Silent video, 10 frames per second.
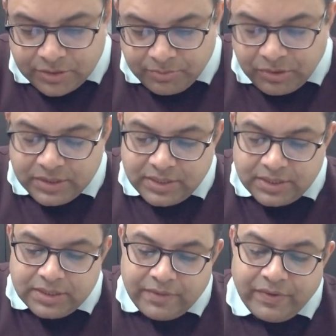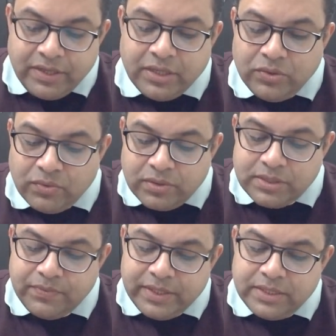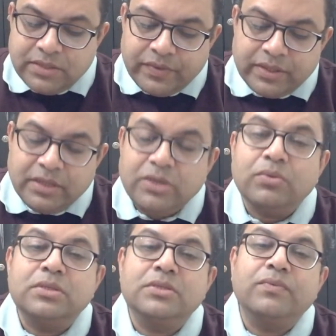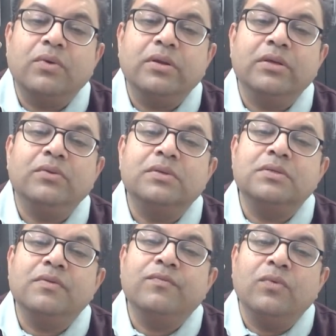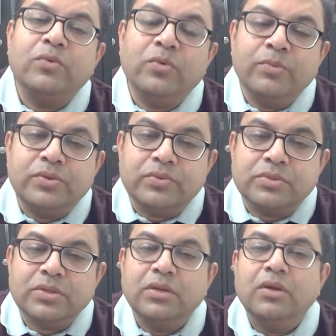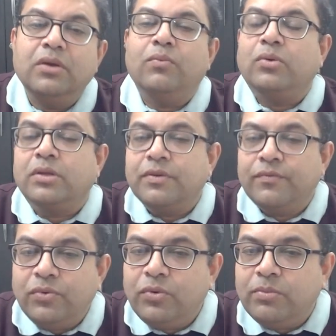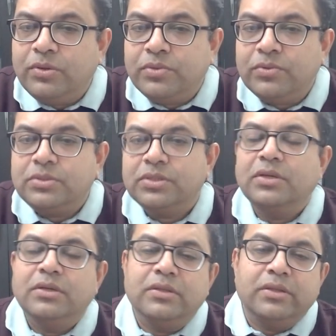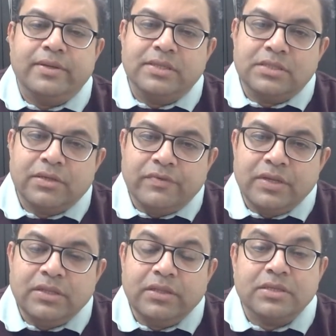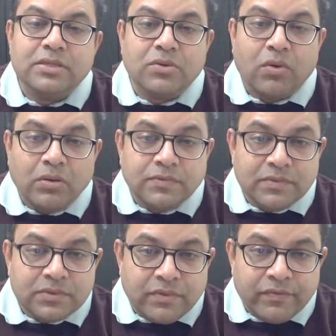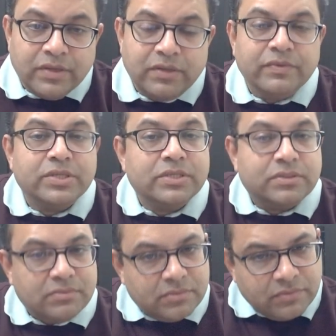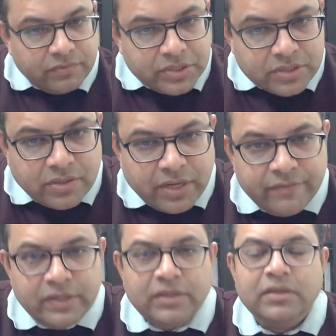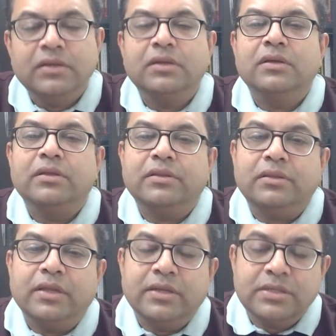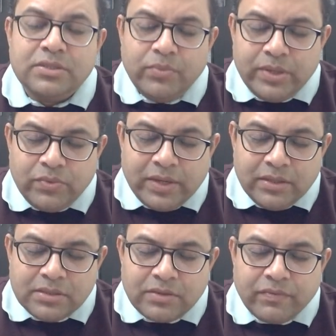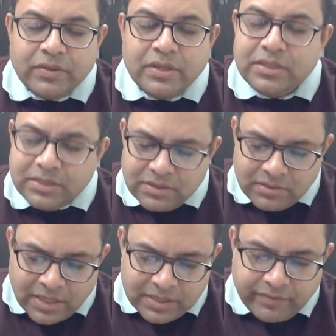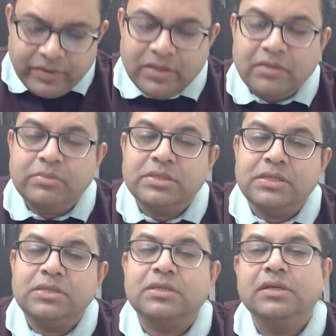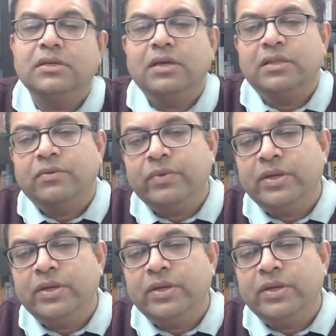so Buddha says that when ignorance fades away, ignorance of what? Ignorance of the Four Noble Truths. What are the Four Noble Truths? There is suffering, there is a cause for suffering, which is which is craving. There is a way to end the suffering. suffering can be ceased, and the